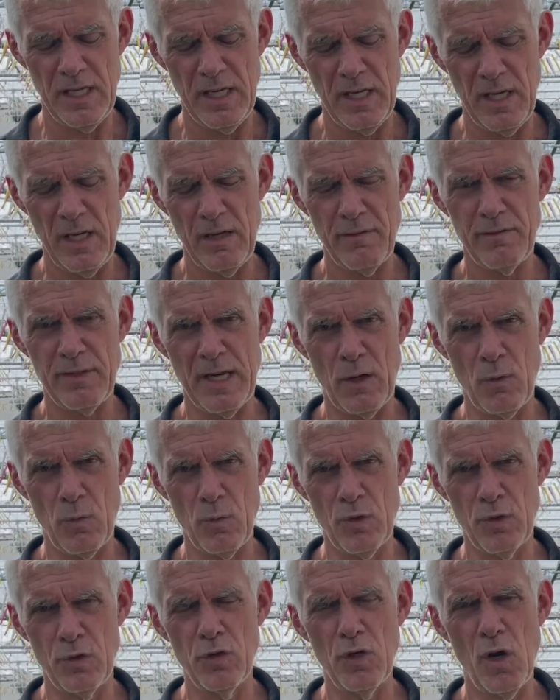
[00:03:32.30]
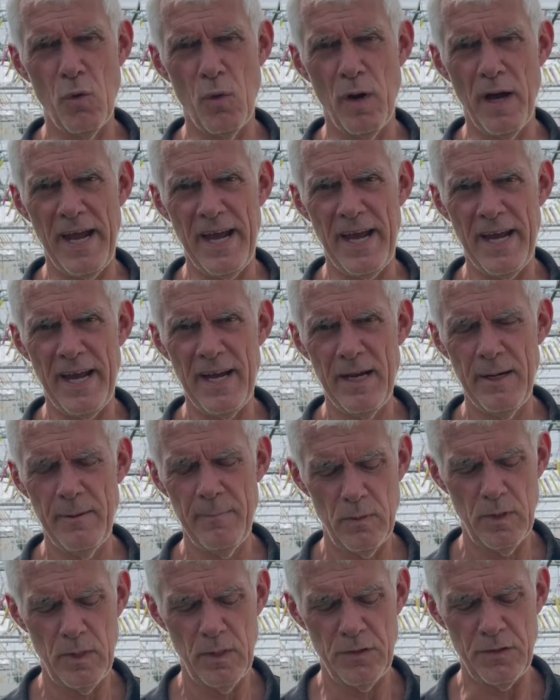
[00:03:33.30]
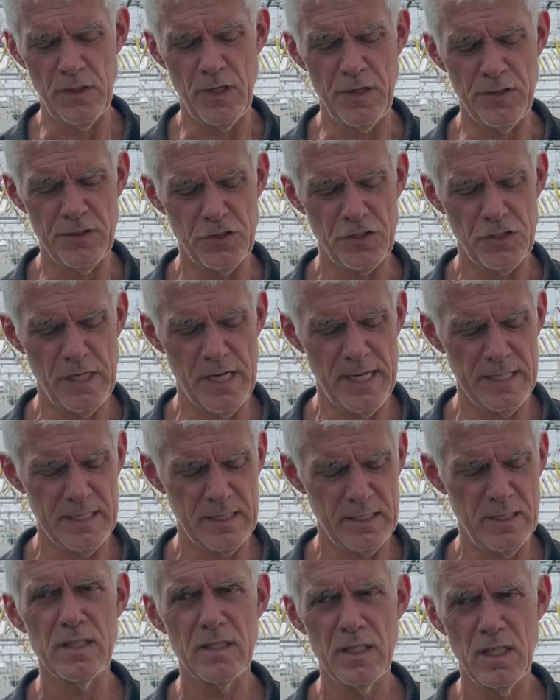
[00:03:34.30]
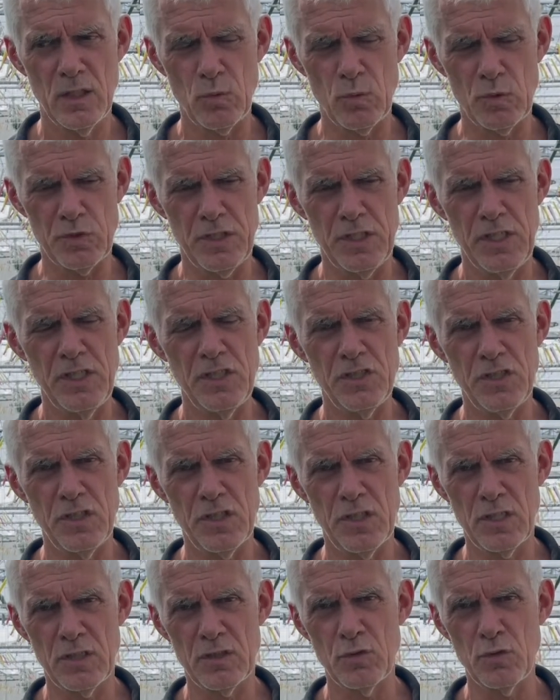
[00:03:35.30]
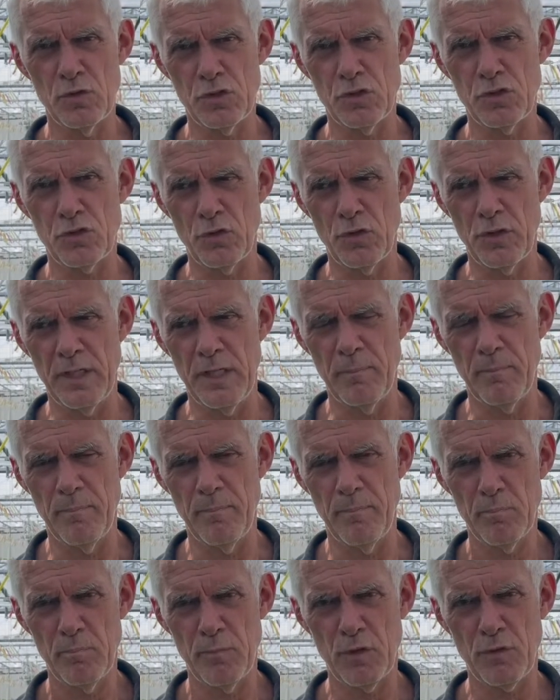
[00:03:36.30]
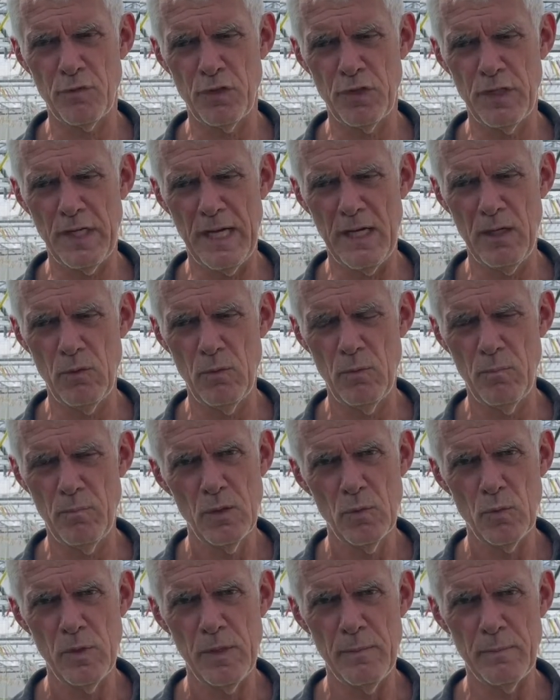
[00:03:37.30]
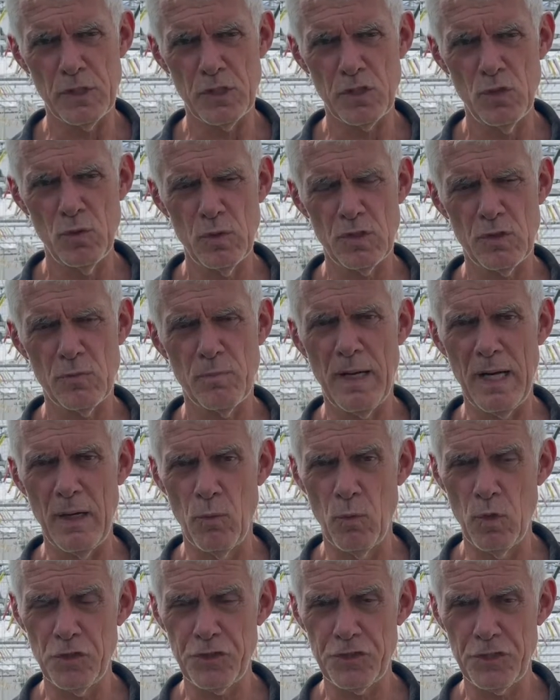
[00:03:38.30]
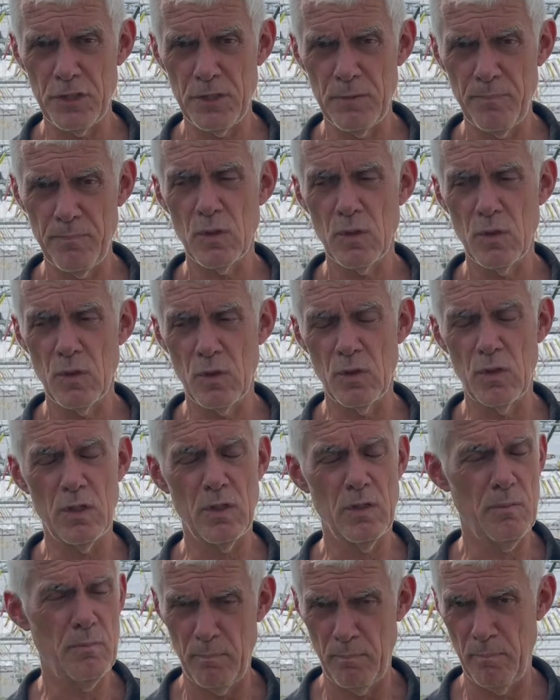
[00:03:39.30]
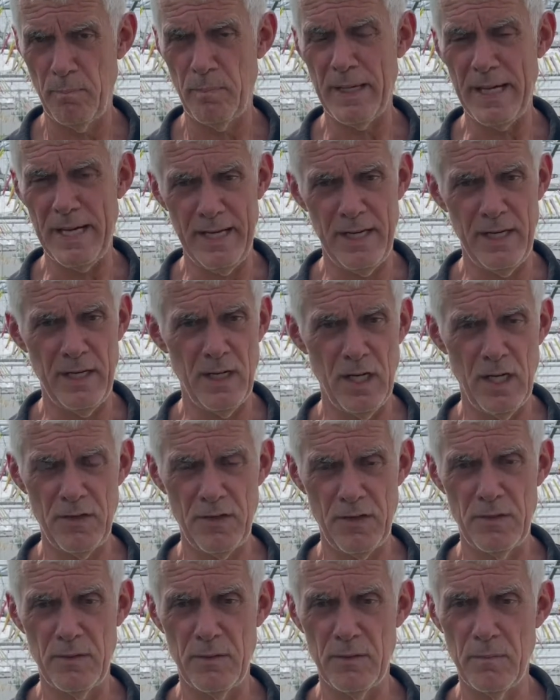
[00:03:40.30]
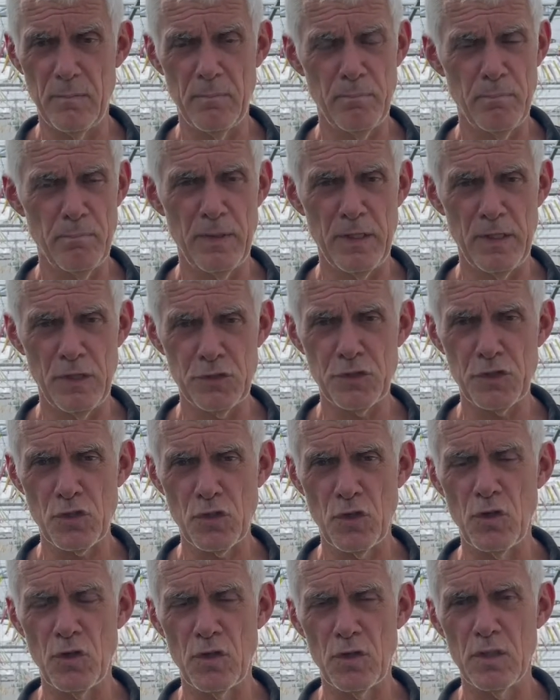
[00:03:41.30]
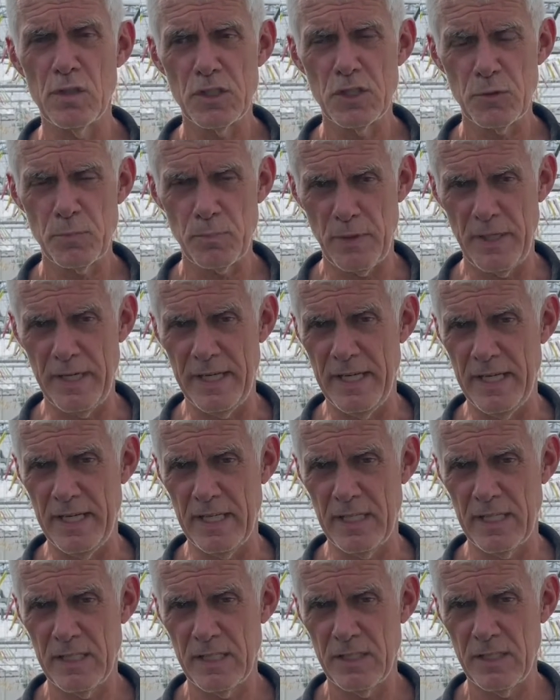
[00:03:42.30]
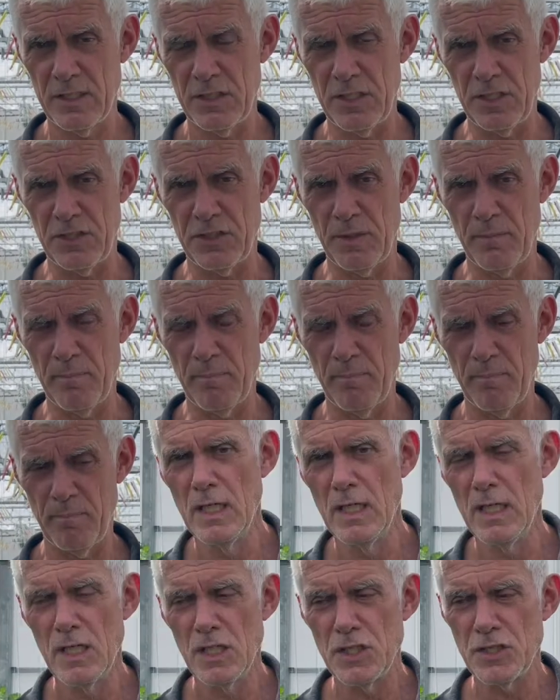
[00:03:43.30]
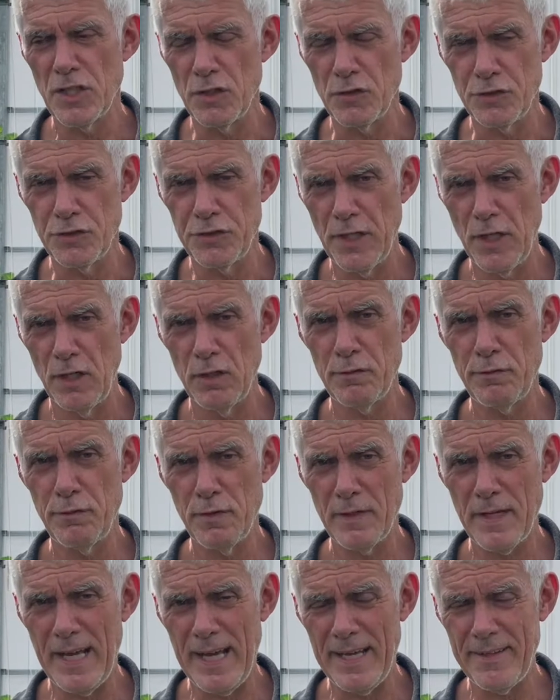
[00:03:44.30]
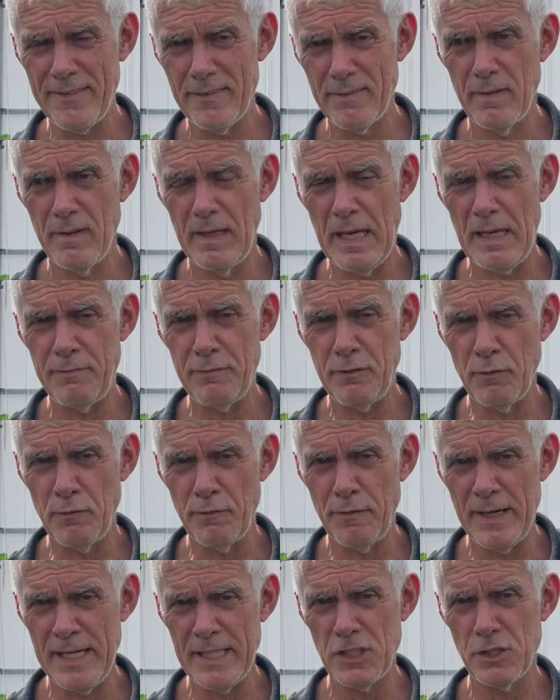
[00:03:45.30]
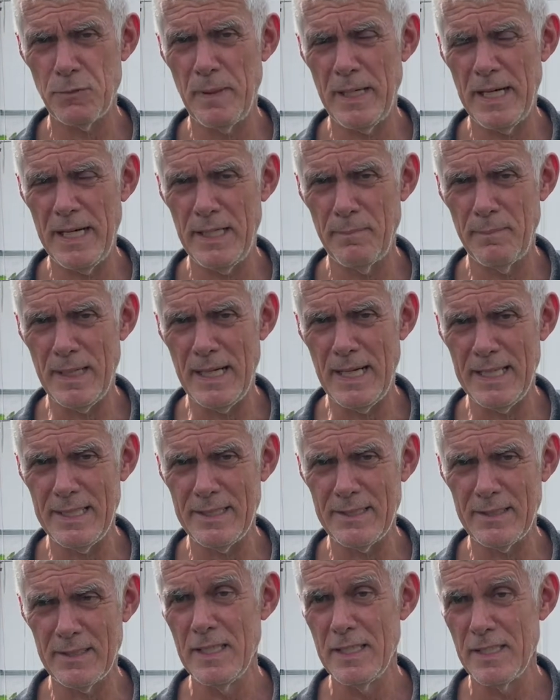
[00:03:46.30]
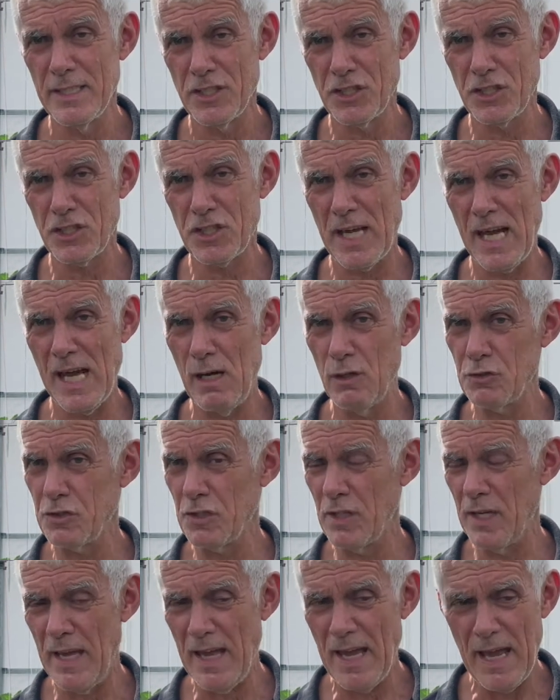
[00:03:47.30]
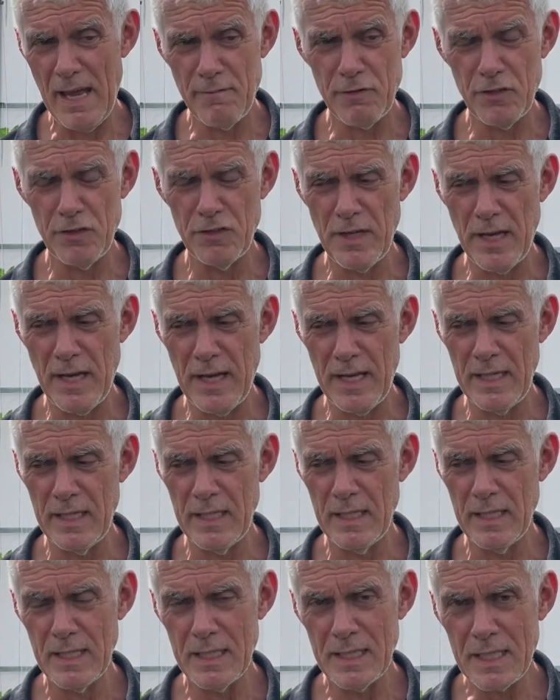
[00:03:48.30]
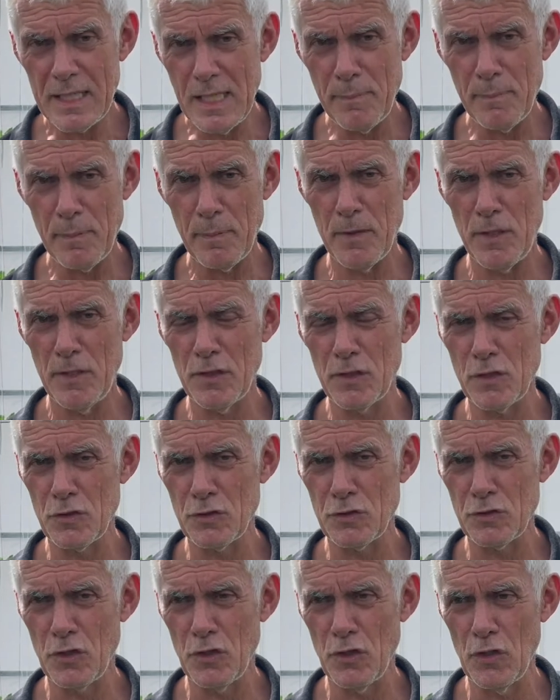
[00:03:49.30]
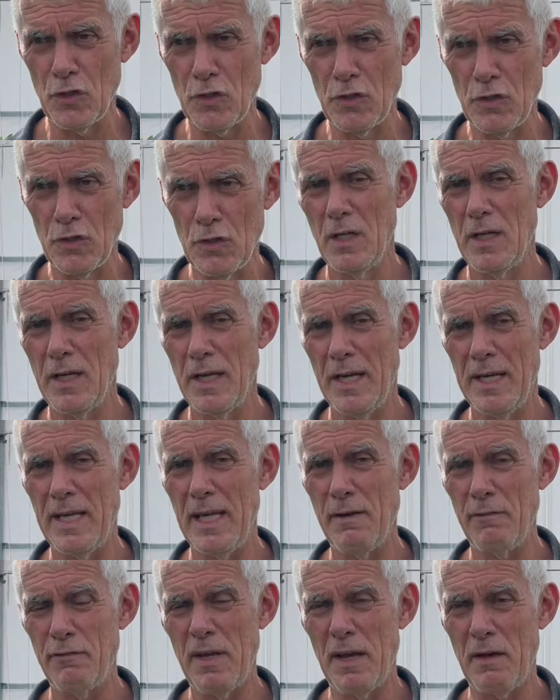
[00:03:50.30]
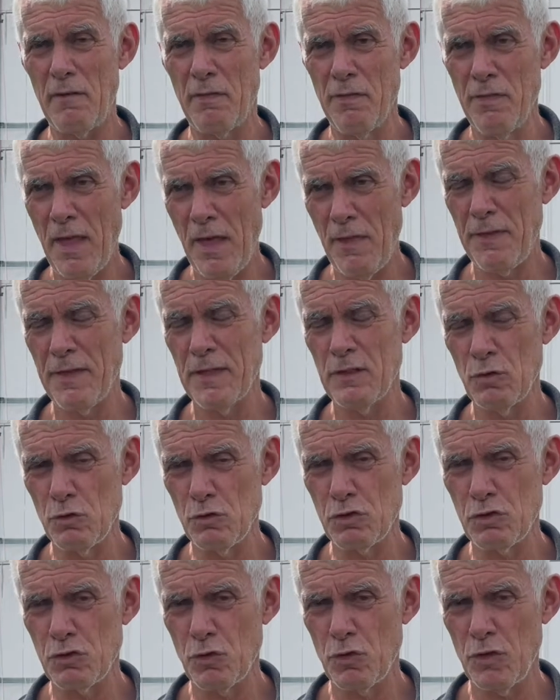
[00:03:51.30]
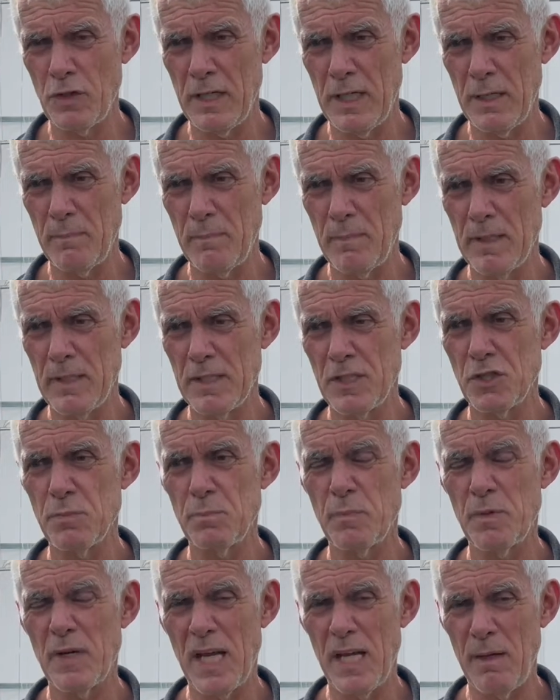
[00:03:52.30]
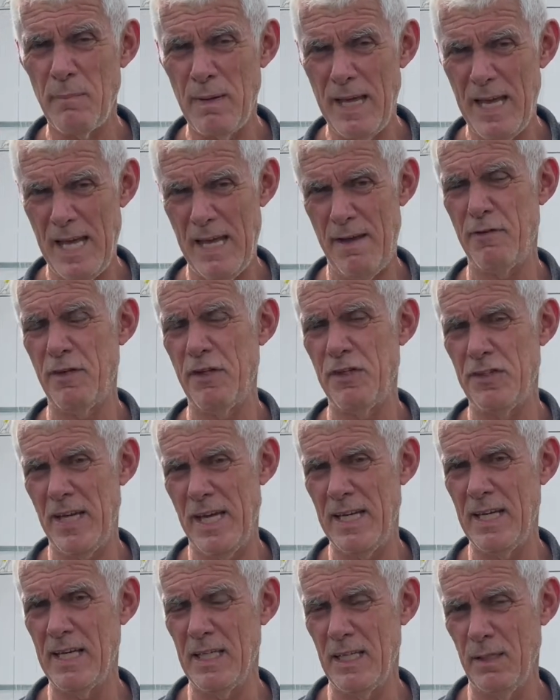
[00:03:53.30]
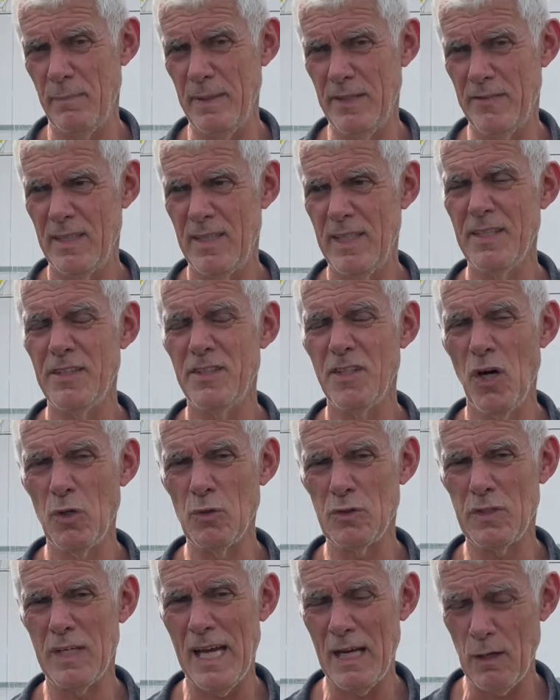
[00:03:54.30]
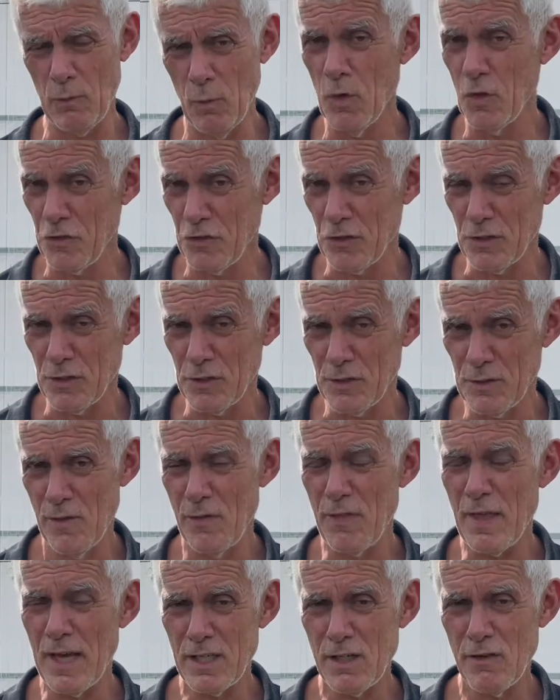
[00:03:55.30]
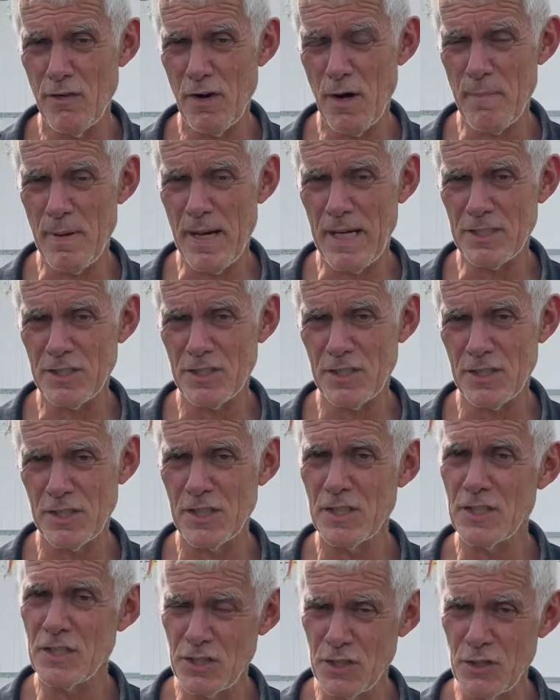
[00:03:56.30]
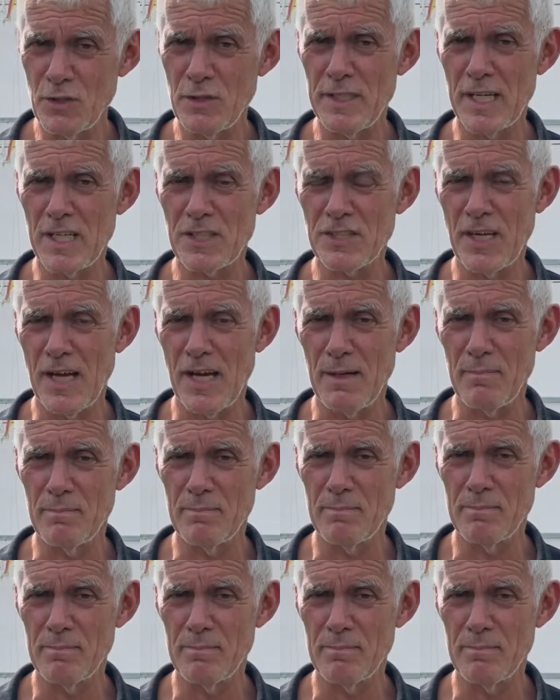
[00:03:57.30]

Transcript: if there were no hair on the underside, it was easier to destroy him. But for now, we must do it by water or by another biological spraying system. So don't forget, if you find spider mite, scout every day, keep him under control, and if you have nothing to destroy him, spray him every day a little bit. He don't like water. Thank you very much. See you next time.